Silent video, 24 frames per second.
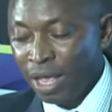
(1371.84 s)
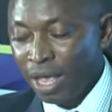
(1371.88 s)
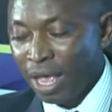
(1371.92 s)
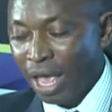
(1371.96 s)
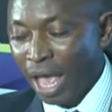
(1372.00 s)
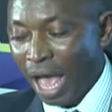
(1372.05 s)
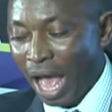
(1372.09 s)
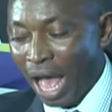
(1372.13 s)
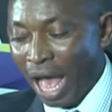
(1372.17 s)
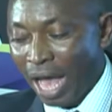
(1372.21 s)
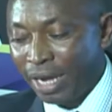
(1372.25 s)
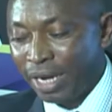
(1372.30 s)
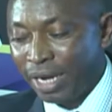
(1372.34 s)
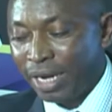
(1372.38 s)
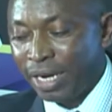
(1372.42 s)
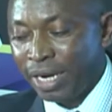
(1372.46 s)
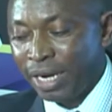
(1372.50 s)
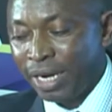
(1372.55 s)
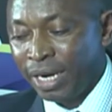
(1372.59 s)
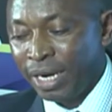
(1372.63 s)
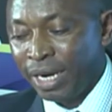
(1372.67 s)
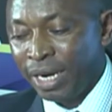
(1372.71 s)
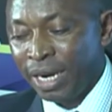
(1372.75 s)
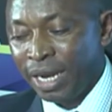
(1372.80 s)
And
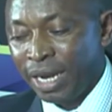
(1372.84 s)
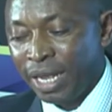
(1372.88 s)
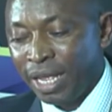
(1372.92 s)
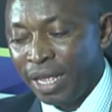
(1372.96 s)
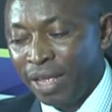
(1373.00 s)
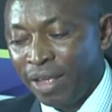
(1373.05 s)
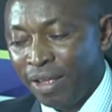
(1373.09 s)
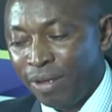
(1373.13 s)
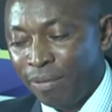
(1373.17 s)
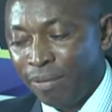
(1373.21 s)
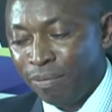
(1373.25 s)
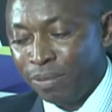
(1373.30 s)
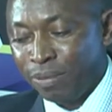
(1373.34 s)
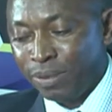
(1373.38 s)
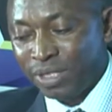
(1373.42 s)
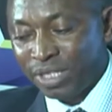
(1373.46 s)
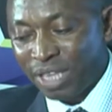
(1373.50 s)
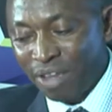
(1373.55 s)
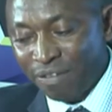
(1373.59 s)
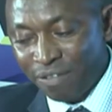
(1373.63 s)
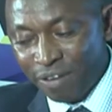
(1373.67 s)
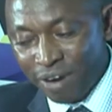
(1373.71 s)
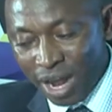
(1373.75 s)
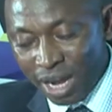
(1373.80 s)

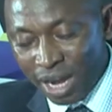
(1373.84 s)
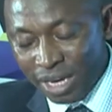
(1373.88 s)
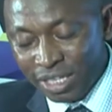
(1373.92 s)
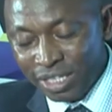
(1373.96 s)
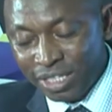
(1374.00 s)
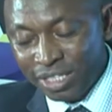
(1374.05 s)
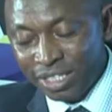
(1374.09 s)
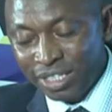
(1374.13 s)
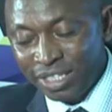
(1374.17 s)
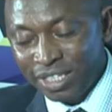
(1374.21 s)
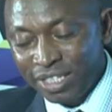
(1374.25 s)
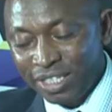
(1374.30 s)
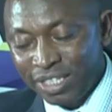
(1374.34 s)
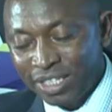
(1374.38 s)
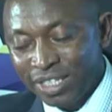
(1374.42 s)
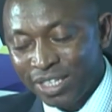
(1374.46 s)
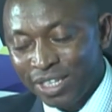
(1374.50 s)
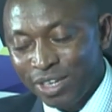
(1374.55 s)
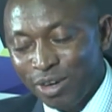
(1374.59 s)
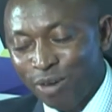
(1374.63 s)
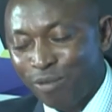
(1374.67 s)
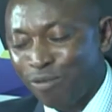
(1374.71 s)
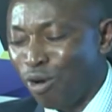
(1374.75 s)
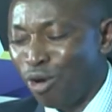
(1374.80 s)
severally,
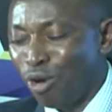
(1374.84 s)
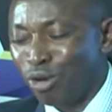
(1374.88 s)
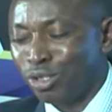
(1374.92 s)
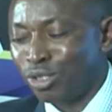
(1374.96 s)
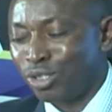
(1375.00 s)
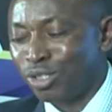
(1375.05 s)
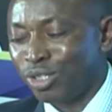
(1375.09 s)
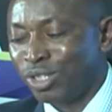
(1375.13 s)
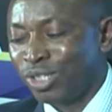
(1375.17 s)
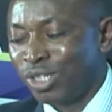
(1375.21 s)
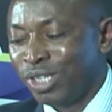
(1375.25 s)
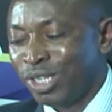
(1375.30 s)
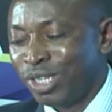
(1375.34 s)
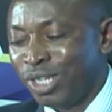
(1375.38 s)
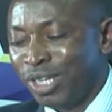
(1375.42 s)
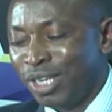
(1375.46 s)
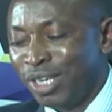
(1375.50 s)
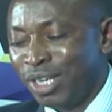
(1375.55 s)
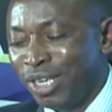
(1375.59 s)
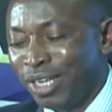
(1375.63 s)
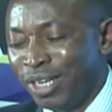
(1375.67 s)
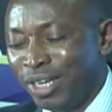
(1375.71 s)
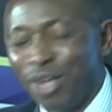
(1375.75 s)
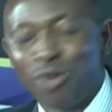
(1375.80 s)
of course,
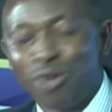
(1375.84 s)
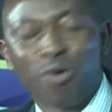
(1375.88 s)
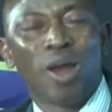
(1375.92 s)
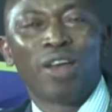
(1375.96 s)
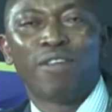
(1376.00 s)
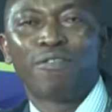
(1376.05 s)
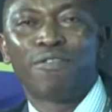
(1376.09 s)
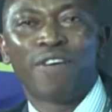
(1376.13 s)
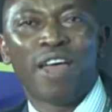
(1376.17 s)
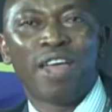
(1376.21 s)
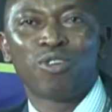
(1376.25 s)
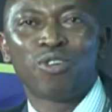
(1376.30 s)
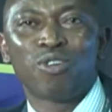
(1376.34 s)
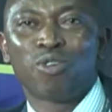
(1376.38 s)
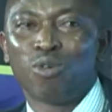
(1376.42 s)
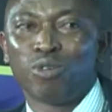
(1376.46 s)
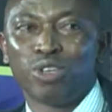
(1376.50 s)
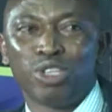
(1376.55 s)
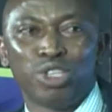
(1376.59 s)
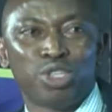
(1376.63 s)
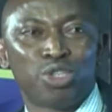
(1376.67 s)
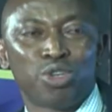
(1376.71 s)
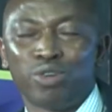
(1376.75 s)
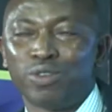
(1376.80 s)
the qualifying
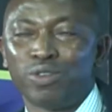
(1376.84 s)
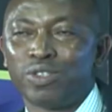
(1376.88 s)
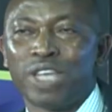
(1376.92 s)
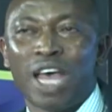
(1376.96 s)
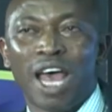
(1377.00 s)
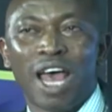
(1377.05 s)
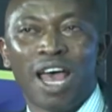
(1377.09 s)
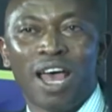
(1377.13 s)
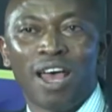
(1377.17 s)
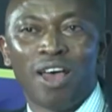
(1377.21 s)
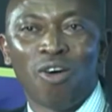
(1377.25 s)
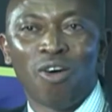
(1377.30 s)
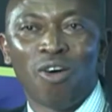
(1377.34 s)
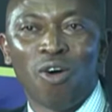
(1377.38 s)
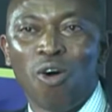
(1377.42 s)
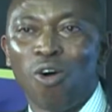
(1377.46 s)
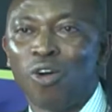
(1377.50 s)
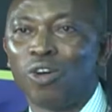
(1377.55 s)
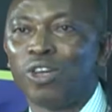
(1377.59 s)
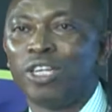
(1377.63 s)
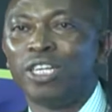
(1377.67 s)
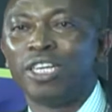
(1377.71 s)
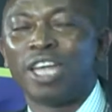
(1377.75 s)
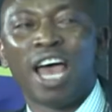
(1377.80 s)
conditions are
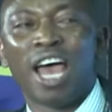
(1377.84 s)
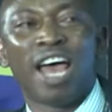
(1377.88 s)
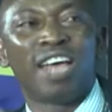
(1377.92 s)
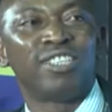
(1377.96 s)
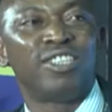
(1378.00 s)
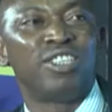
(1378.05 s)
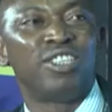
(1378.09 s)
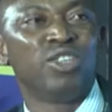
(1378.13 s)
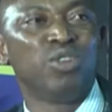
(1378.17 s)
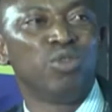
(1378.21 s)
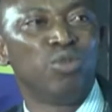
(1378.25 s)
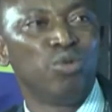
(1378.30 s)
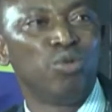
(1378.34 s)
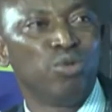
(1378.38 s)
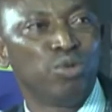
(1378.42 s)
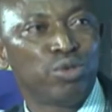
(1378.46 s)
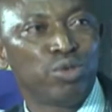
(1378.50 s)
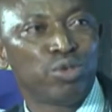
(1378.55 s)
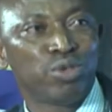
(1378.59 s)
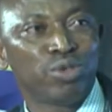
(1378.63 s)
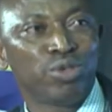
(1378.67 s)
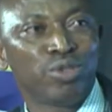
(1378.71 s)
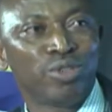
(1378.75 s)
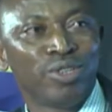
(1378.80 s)
all in our
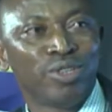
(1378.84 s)
jingles.